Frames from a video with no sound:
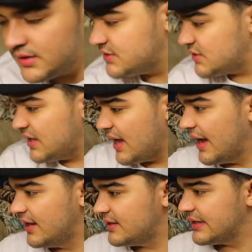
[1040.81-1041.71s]
So
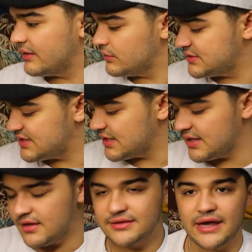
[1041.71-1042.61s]
yeah, that was
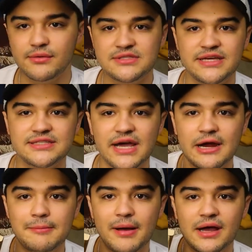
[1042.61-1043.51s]
the
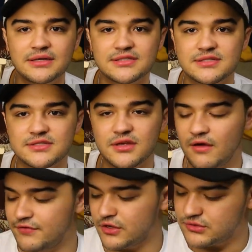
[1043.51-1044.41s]
entire box
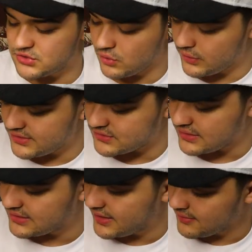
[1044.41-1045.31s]
of those toys
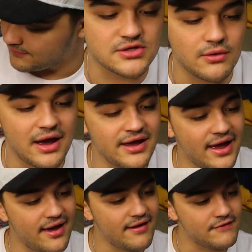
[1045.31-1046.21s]
right there. So I
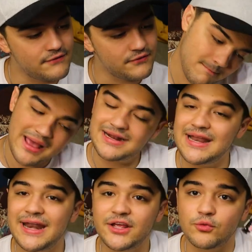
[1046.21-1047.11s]
have
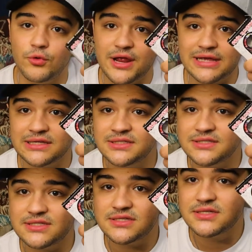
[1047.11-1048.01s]
magnetic
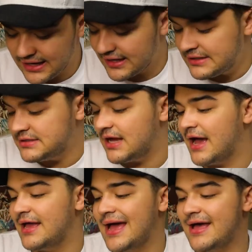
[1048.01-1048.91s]
rings and
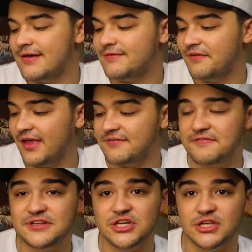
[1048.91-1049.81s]
I have a
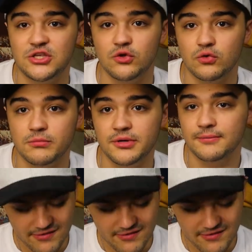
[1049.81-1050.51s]
fidget cube.